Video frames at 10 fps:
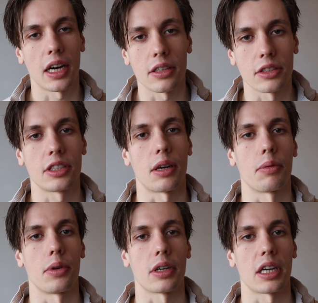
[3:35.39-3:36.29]
How does that
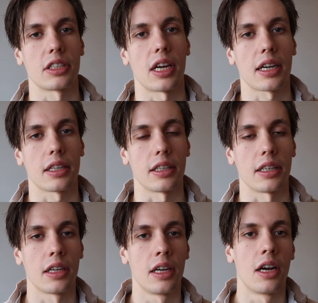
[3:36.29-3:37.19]
work exactly?
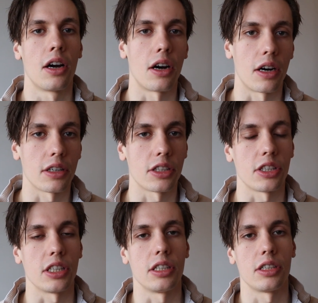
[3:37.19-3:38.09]
Heart
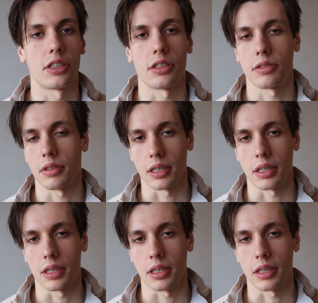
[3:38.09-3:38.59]
disease,